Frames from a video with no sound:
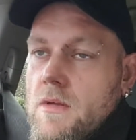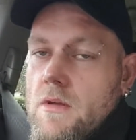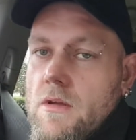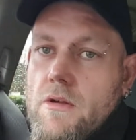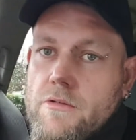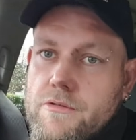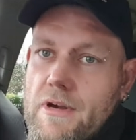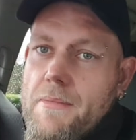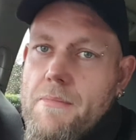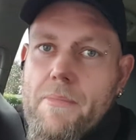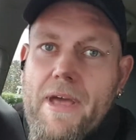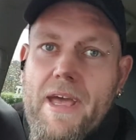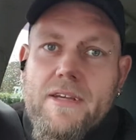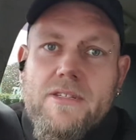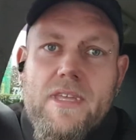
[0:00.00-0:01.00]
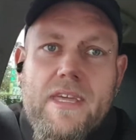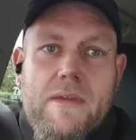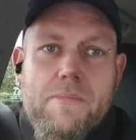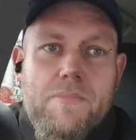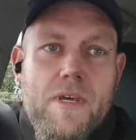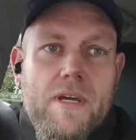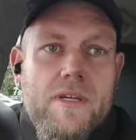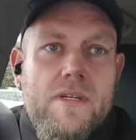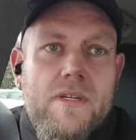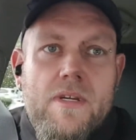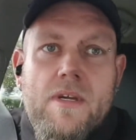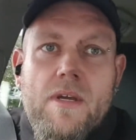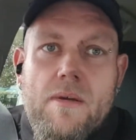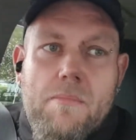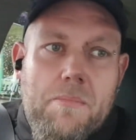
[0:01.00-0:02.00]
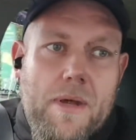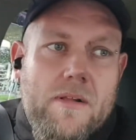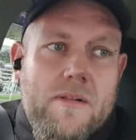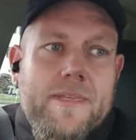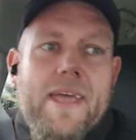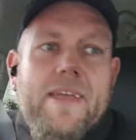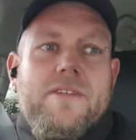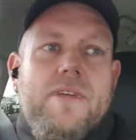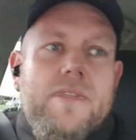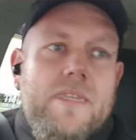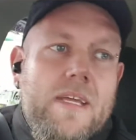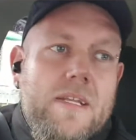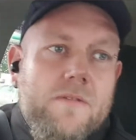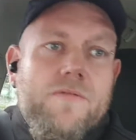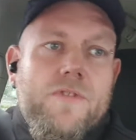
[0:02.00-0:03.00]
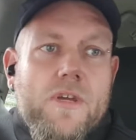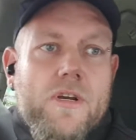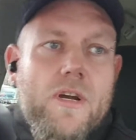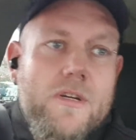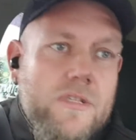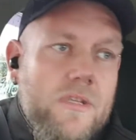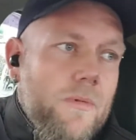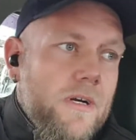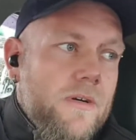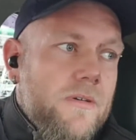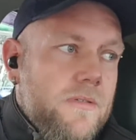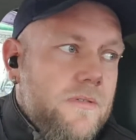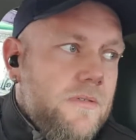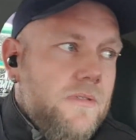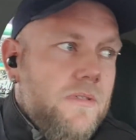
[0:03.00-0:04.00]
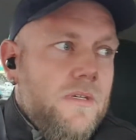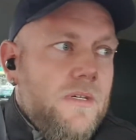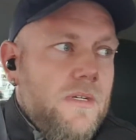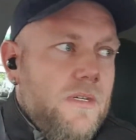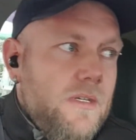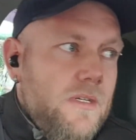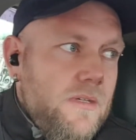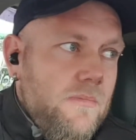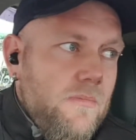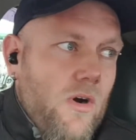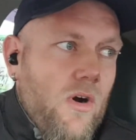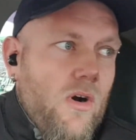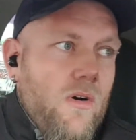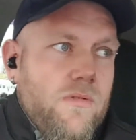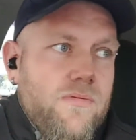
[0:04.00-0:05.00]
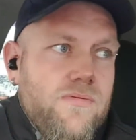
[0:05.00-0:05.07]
I'll try my best to keep the bill nice and neat for the customer. Oh,